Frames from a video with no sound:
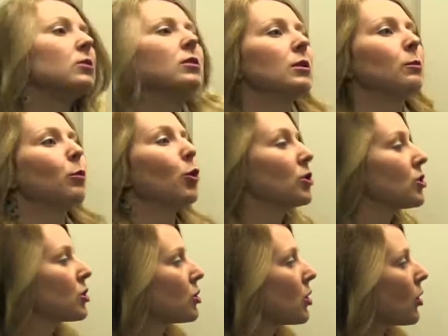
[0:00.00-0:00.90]

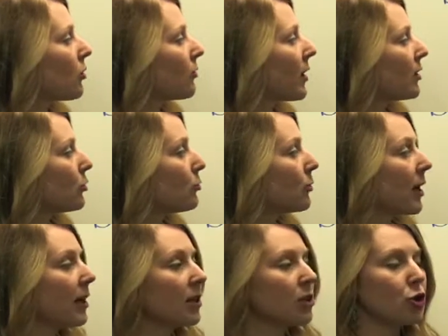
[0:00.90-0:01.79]
important to know that you
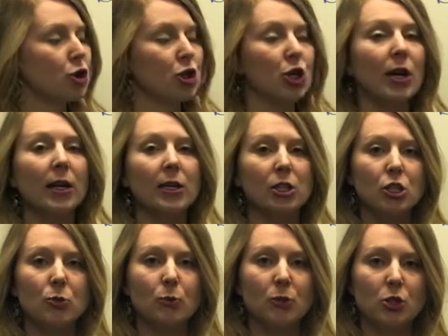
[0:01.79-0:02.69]
can
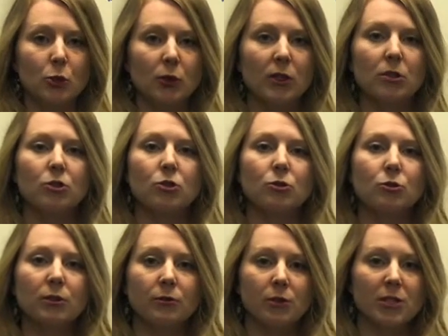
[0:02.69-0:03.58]
change between the two
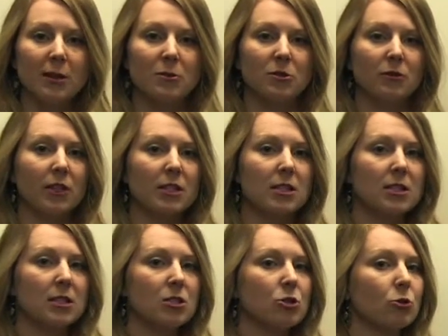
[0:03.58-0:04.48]
different types of
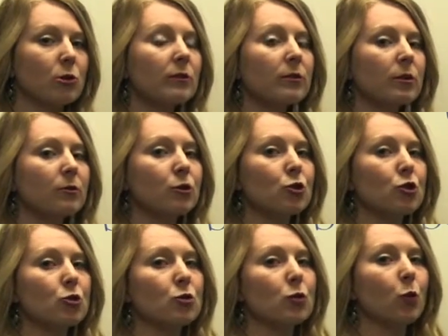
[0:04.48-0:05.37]
entities. So even if you
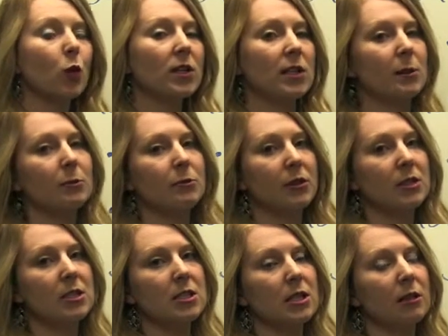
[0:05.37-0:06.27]
choose one type of
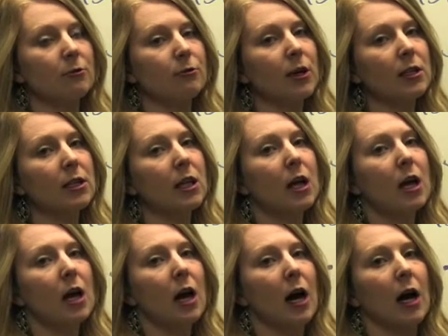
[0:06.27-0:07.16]
entity up front,
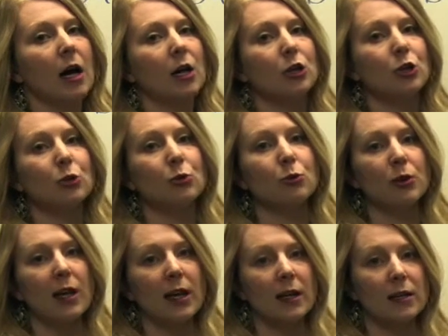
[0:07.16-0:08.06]
uh, you
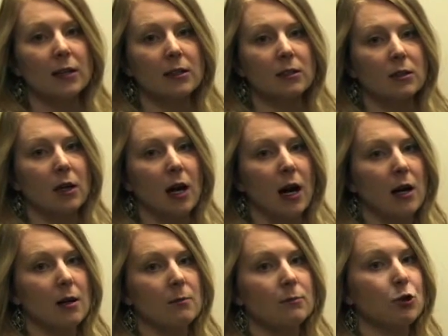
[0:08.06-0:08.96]
can
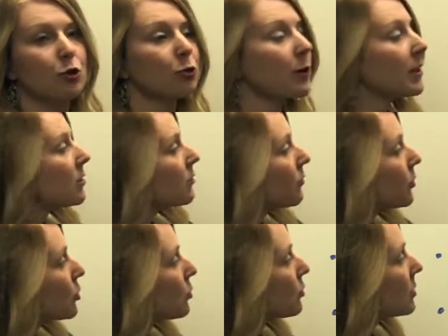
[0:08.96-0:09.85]
um,
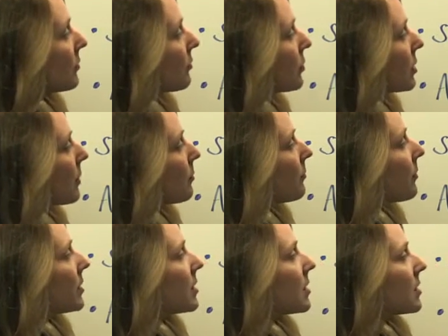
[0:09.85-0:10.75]
transfer to a different type of
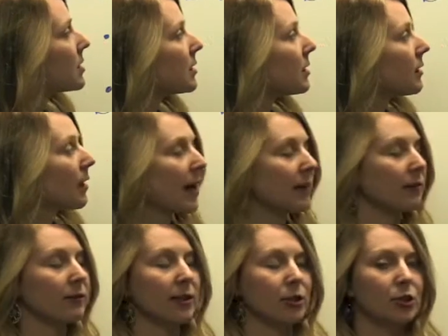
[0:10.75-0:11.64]
entity at a
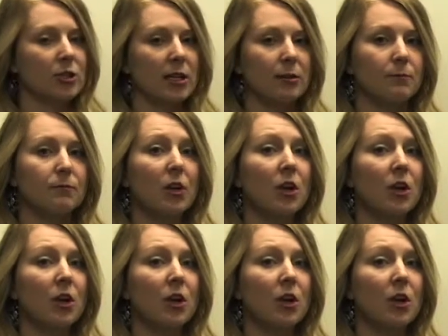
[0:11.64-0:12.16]
later date.